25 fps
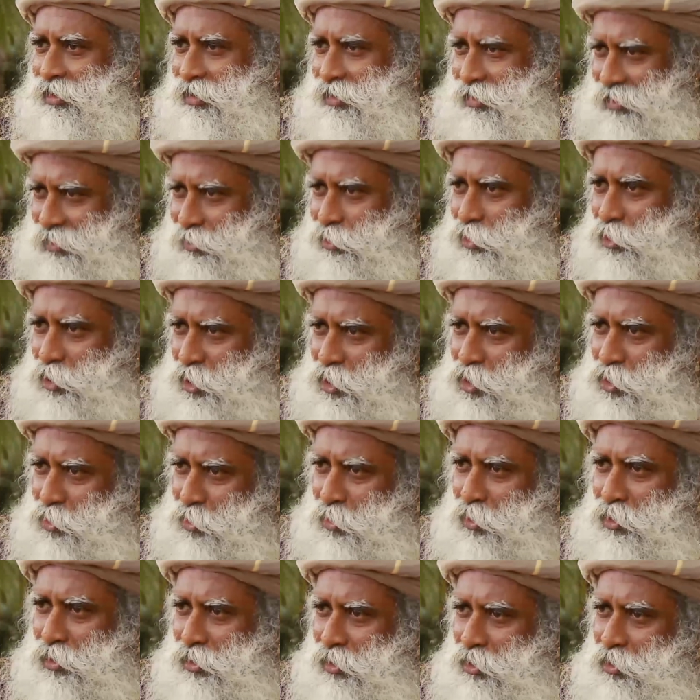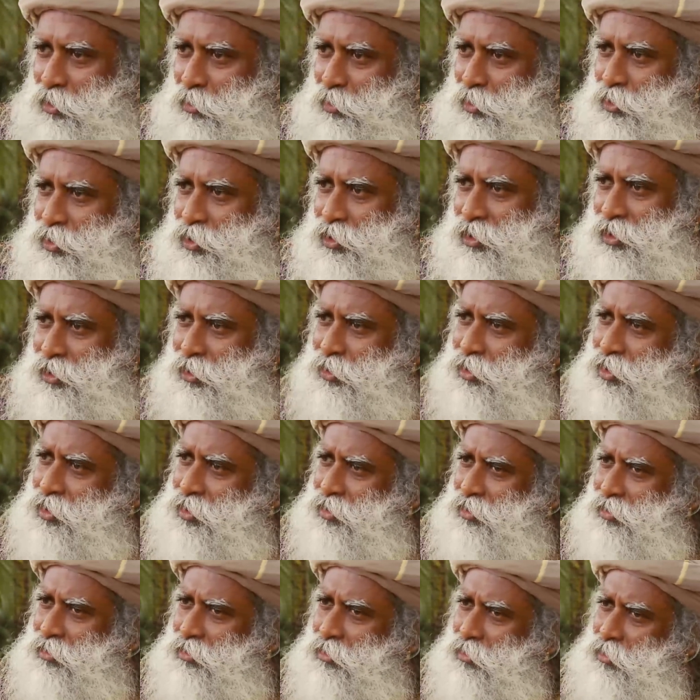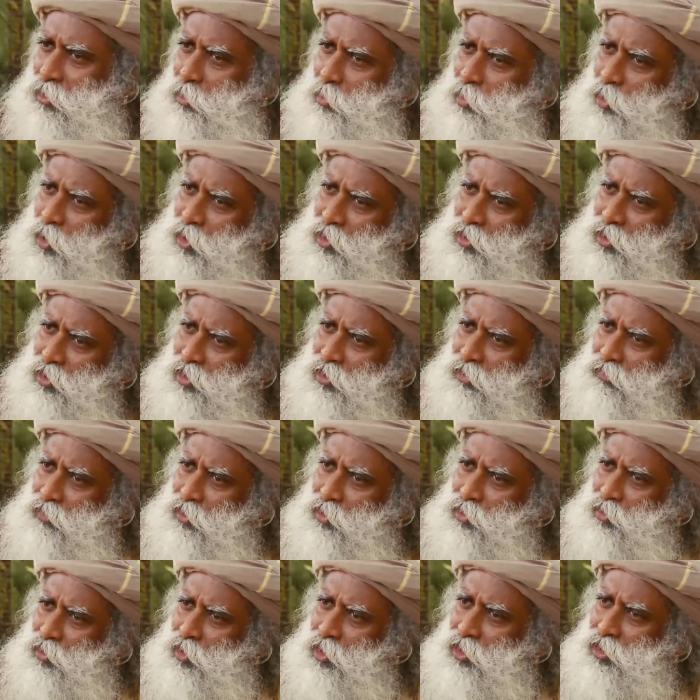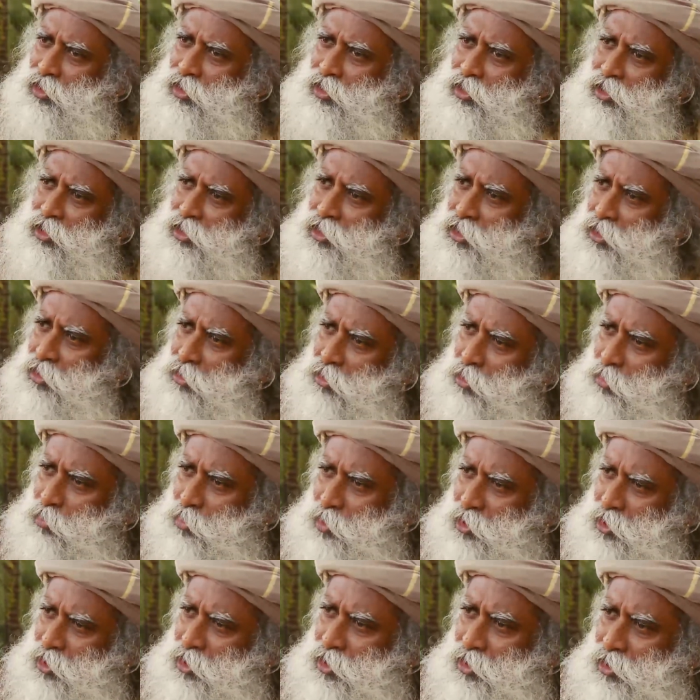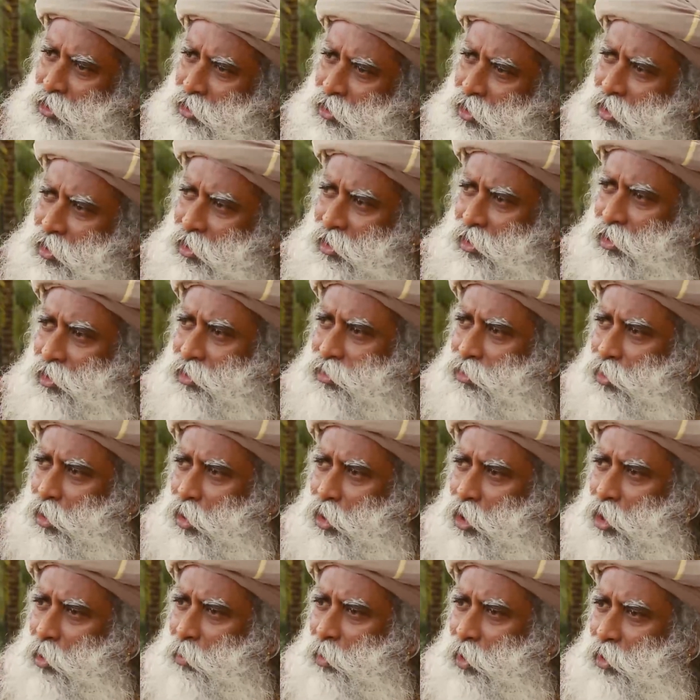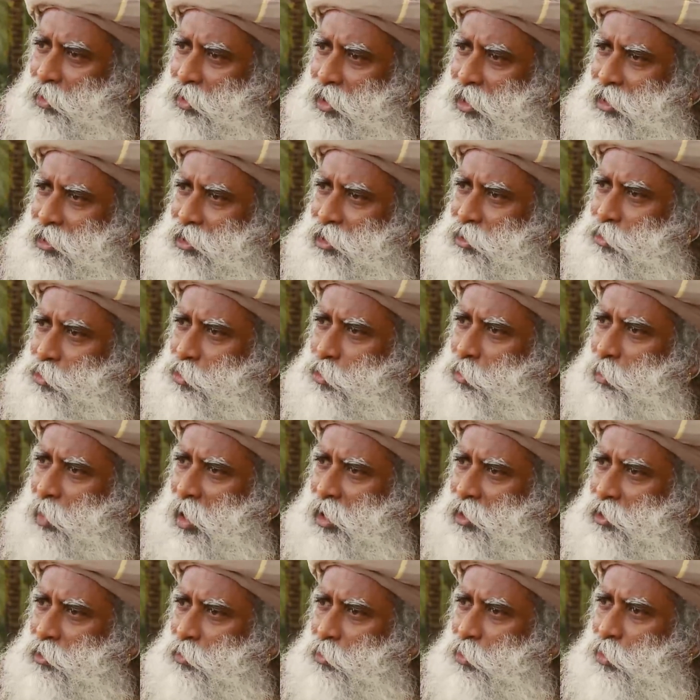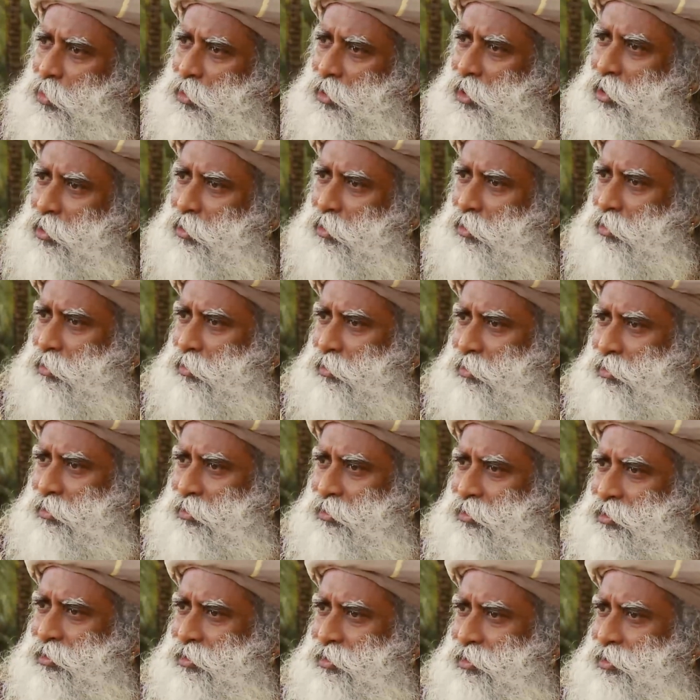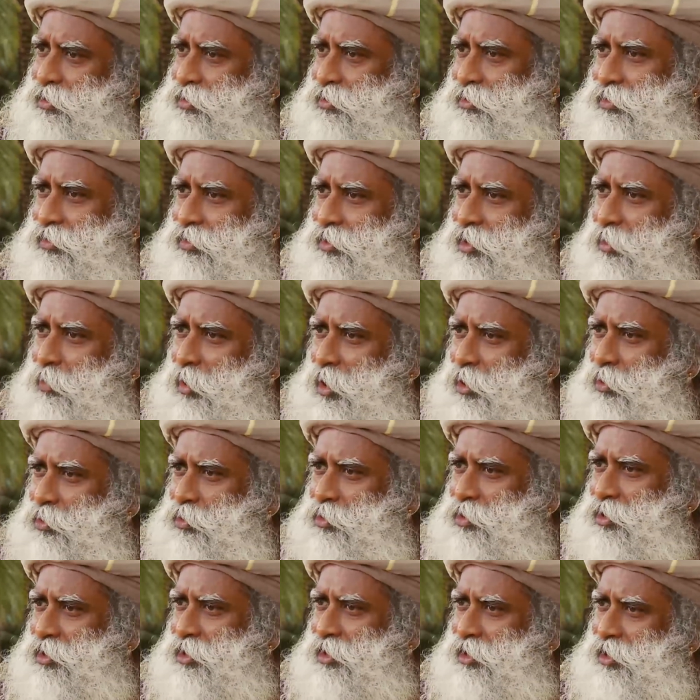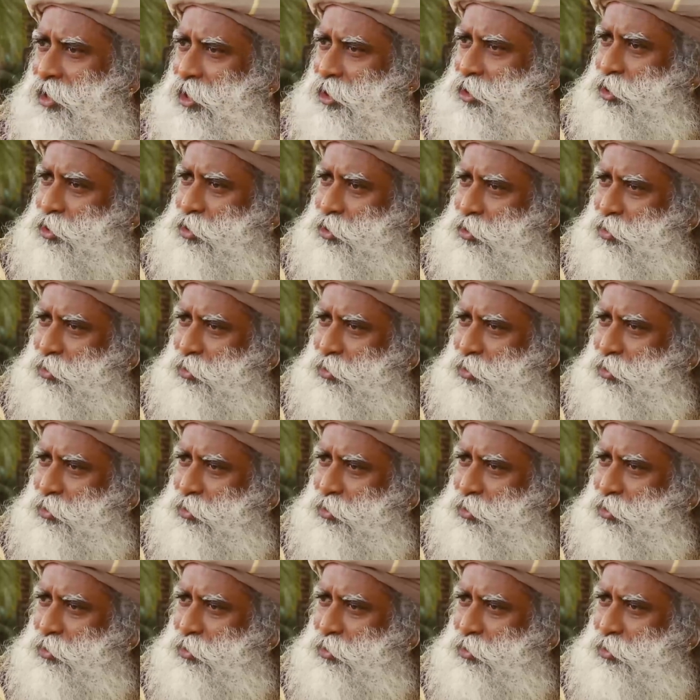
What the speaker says: You're destroying the human genius through the process of education, teaching competition. It's all about getting 2 marks more than the one who's sitting next to